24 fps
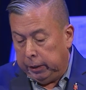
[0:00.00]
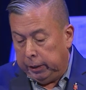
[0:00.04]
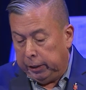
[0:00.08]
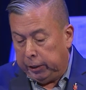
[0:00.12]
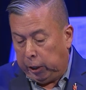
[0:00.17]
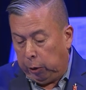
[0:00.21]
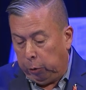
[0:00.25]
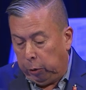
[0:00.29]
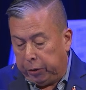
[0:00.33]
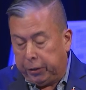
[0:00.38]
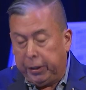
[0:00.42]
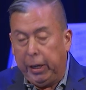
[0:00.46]

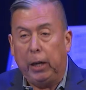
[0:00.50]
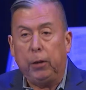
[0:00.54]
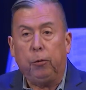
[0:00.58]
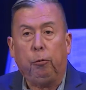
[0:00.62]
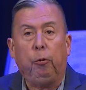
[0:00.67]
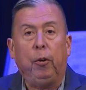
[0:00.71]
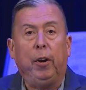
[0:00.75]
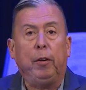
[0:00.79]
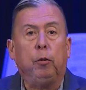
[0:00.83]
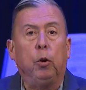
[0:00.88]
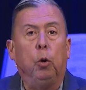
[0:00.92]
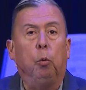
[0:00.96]
She would take
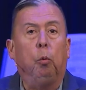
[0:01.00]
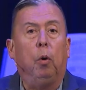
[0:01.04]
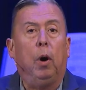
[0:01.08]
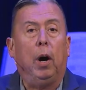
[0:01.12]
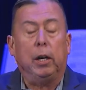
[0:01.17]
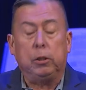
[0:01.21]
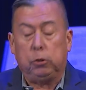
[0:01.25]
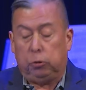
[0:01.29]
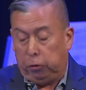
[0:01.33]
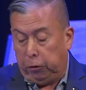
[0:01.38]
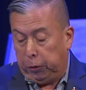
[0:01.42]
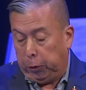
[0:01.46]
frequent
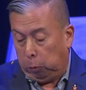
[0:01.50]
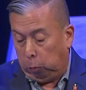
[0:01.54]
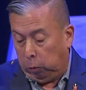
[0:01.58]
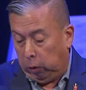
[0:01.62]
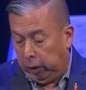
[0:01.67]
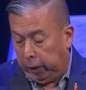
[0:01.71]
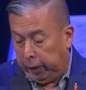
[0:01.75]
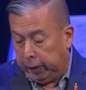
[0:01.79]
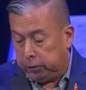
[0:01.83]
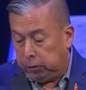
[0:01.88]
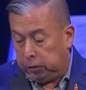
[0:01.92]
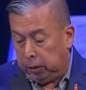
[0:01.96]
walks through the
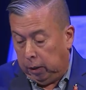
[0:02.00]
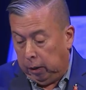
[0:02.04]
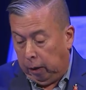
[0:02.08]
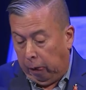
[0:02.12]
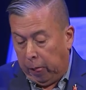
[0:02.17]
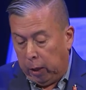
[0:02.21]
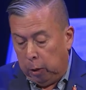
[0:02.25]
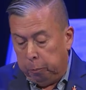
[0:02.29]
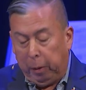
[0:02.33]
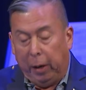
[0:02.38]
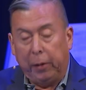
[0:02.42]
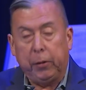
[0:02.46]
woods,
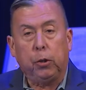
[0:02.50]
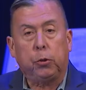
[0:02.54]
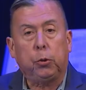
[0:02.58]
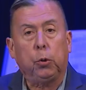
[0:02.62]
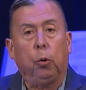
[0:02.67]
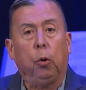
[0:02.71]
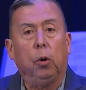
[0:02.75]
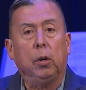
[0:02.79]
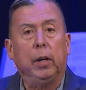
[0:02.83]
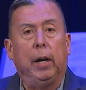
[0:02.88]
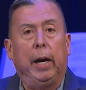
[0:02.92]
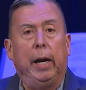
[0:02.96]
by the
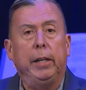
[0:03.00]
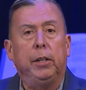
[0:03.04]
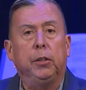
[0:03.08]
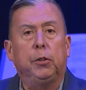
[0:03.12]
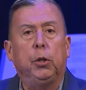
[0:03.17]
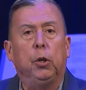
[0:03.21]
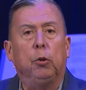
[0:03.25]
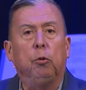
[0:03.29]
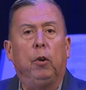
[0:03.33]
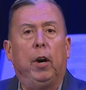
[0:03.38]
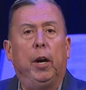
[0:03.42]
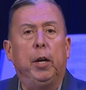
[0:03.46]
shoreline, and
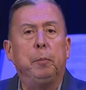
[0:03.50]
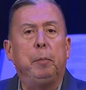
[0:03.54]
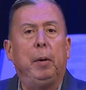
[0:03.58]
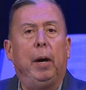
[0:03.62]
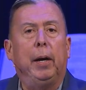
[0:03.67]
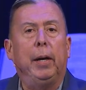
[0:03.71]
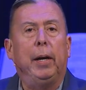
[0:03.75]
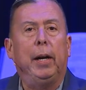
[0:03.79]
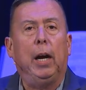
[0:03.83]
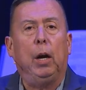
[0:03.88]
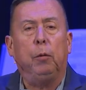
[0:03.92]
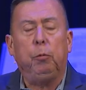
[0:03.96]
she'd write
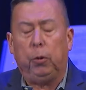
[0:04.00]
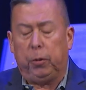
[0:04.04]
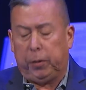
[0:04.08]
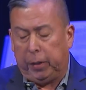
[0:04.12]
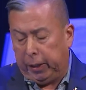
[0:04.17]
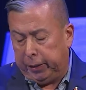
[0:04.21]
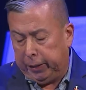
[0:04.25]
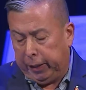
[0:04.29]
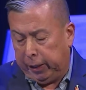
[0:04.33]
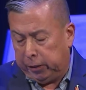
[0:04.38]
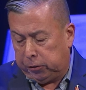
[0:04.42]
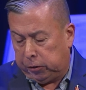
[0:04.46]
about
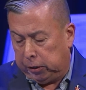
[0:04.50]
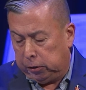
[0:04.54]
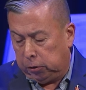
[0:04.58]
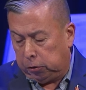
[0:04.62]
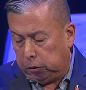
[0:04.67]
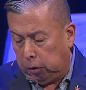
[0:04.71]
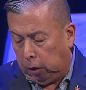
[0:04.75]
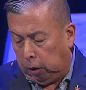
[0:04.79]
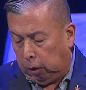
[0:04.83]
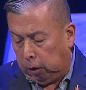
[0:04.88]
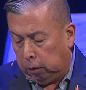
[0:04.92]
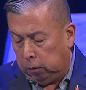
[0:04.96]
everything that she
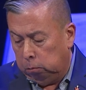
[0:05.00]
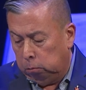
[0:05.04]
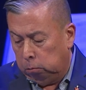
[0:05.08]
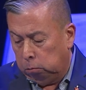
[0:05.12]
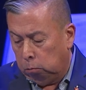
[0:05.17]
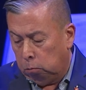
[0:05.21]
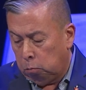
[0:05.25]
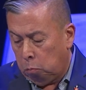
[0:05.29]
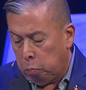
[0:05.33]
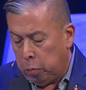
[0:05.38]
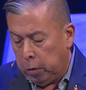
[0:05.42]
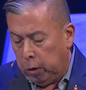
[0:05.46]
saw.
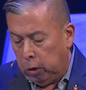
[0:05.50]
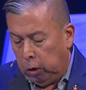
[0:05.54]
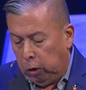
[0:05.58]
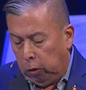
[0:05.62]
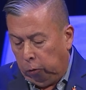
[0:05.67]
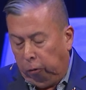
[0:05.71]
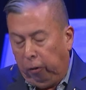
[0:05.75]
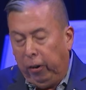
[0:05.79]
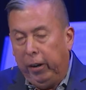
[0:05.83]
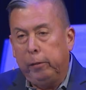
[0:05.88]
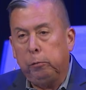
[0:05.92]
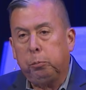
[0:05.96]

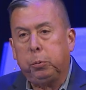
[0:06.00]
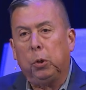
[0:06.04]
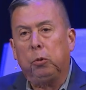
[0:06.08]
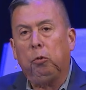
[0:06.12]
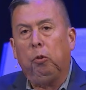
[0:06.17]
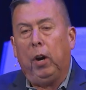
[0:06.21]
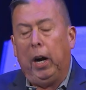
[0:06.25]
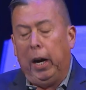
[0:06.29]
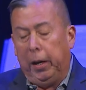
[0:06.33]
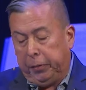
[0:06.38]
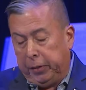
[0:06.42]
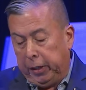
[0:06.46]
Friends would
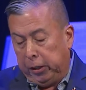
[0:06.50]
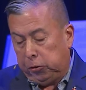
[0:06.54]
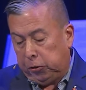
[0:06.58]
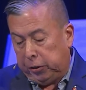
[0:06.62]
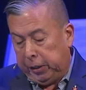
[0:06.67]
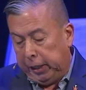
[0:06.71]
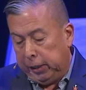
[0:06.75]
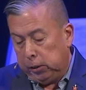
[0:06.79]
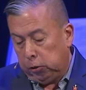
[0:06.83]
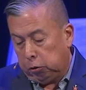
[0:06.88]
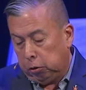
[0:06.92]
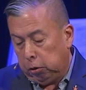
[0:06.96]
write that
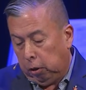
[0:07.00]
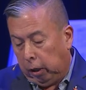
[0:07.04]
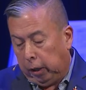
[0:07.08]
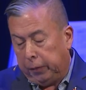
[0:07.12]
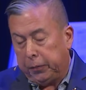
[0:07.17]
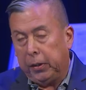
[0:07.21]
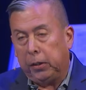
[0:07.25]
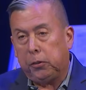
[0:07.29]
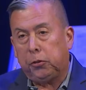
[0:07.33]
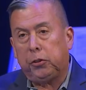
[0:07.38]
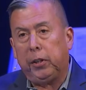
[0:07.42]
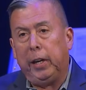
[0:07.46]
she saw
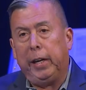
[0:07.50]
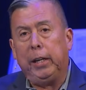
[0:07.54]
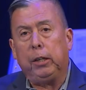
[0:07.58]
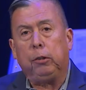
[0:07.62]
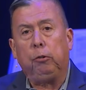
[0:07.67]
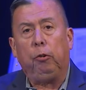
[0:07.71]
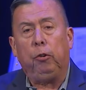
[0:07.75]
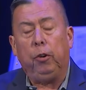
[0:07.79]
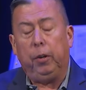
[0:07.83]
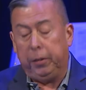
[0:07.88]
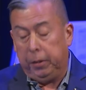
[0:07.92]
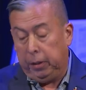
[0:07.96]
the
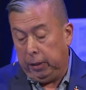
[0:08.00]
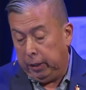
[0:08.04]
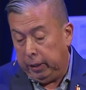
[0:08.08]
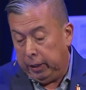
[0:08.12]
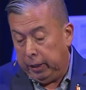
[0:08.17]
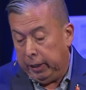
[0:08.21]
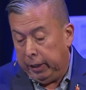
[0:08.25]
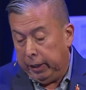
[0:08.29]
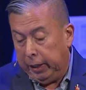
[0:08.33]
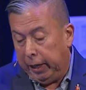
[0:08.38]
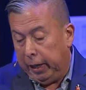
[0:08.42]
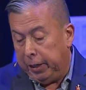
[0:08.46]
sacred
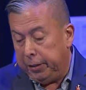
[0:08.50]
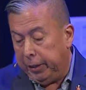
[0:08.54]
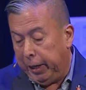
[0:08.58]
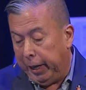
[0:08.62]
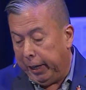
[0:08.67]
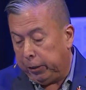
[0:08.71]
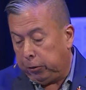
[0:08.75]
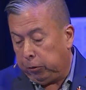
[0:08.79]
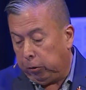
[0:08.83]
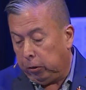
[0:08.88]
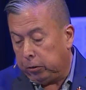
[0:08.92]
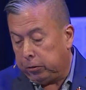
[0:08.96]
in
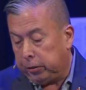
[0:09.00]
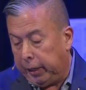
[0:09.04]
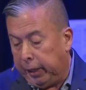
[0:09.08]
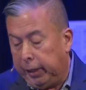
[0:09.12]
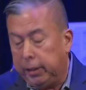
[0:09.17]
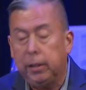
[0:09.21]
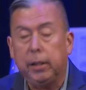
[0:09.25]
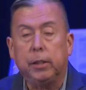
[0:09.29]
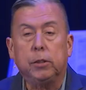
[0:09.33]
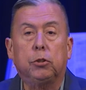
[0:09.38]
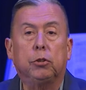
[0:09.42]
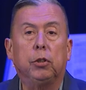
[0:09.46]
nature's
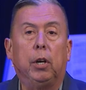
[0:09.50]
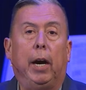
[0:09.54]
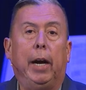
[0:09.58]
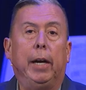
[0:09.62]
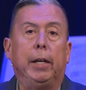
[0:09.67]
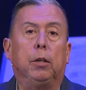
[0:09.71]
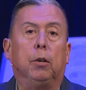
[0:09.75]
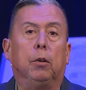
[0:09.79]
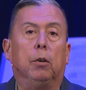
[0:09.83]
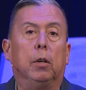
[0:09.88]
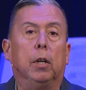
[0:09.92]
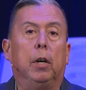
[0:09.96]
endless
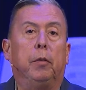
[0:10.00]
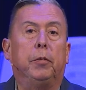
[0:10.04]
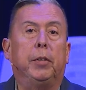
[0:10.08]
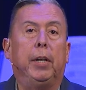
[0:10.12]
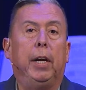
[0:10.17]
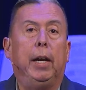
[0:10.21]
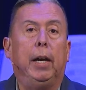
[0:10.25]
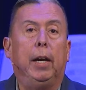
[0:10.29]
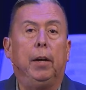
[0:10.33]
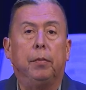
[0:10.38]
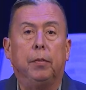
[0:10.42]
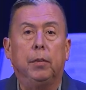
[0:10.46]
cycle of
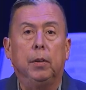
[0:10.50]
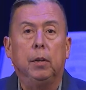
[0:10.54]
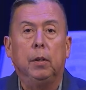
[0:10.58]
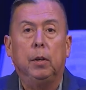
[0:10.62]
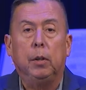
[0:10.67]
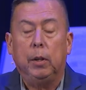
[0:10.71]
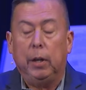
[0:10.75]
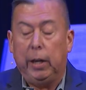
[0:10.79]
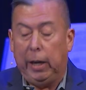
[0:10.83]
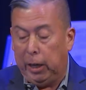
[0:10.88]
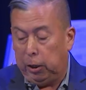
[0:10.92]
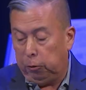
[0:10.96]
death
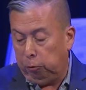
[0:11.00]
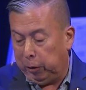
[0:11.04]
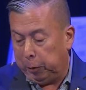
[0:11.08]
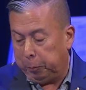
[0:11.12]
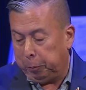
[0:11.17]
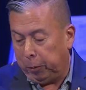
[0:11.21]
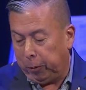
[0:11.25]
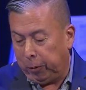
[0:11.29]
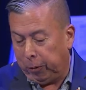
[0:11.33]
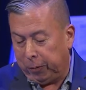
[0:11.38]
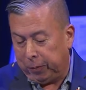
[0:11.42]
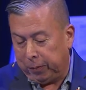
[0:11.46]
and
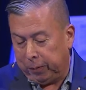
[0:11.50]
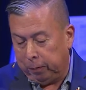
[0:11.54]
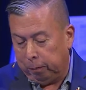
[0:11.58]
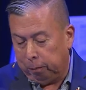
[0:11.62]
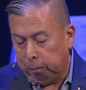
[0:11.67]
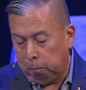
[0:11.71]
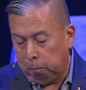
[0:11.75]
rebirth.